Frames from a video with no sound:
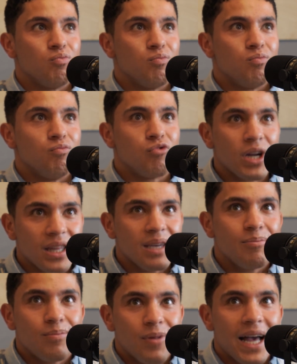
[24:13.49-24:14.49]
really
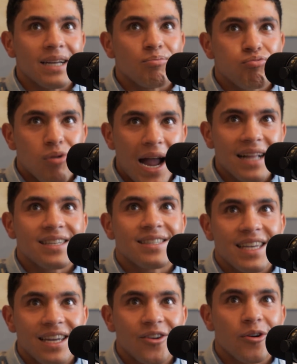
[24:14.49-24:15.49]
like
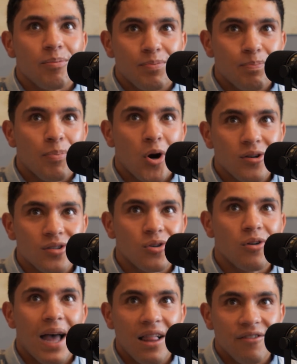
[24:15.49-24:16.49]
practicing your
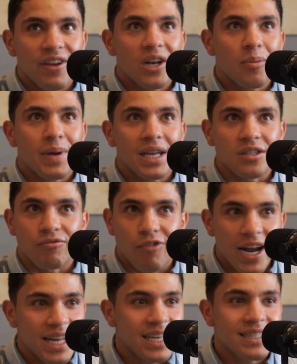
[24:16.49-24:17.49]
personal elevator pitch and
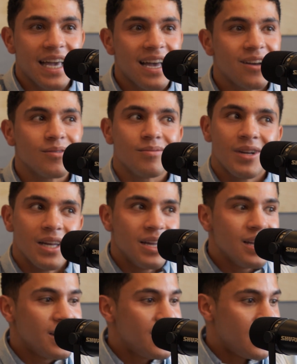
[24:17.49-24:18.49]
writing it down
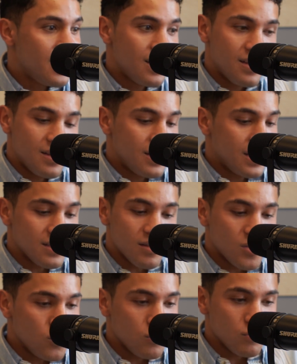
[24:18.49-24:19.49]
is
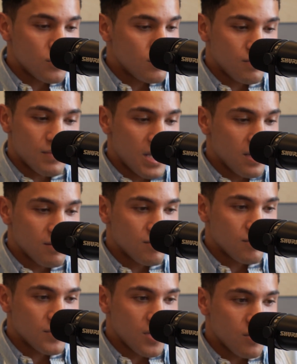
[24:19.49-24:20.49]
a huge thing.
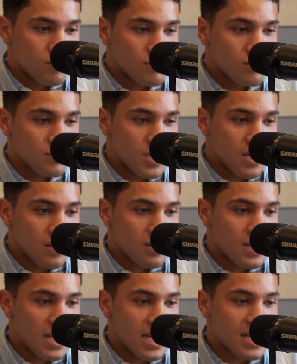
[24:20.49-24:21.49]
So yeah,
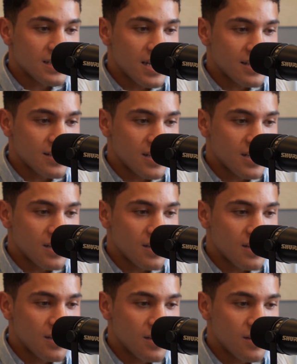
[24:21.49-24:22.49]
I guess that's
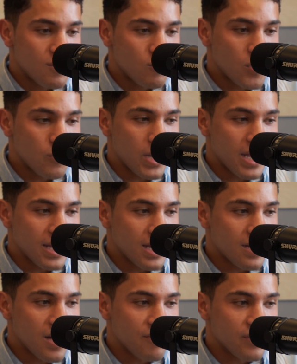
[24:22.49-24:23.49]
one way I
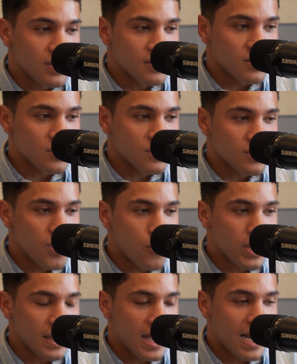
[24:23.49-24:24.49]
gain confidence, is just
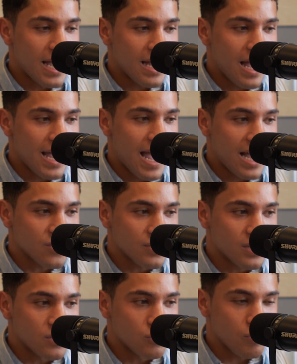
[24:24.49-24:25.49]
knowing that I
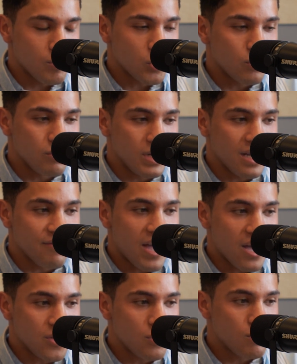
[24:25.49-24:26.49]
actually contribute unique
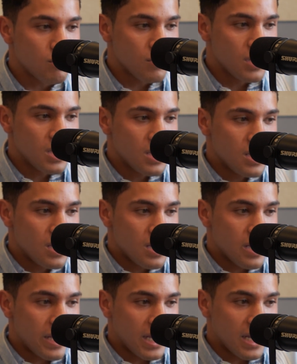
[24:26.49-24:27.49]
value,
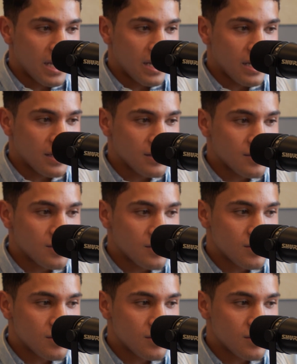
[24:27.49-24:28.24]
and